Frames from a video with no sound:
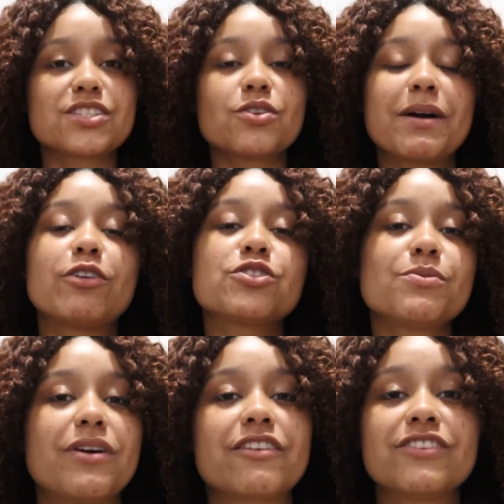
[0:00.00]
So my go-to
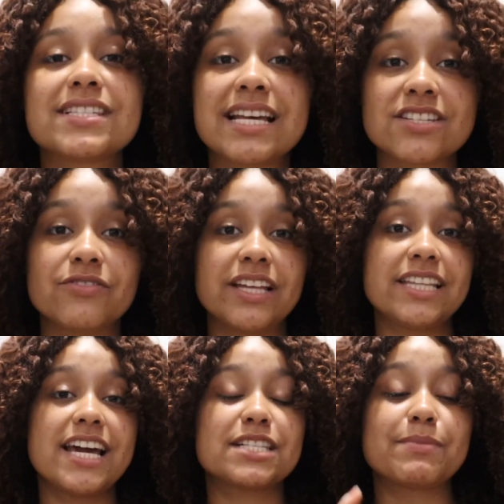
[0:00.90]
breakfast as of
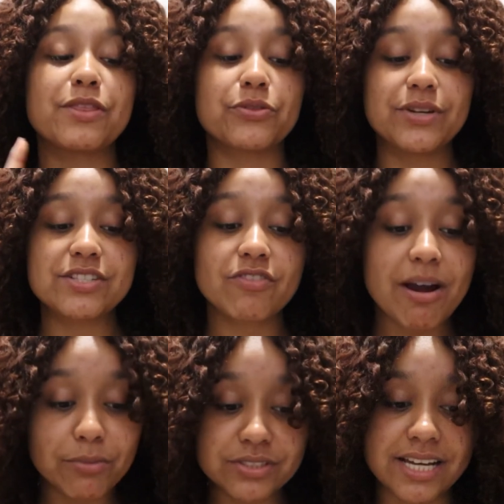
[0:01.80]
lately has been 3
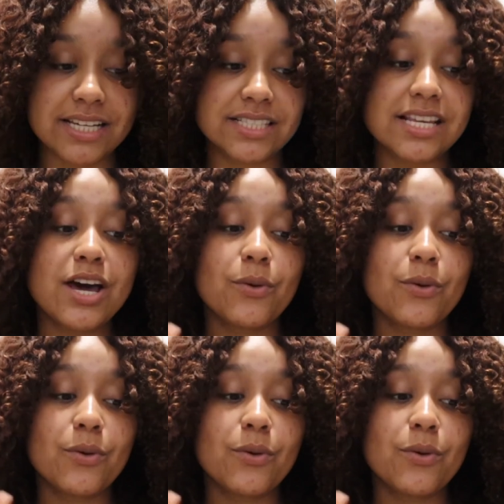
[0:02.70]
scrambled eggs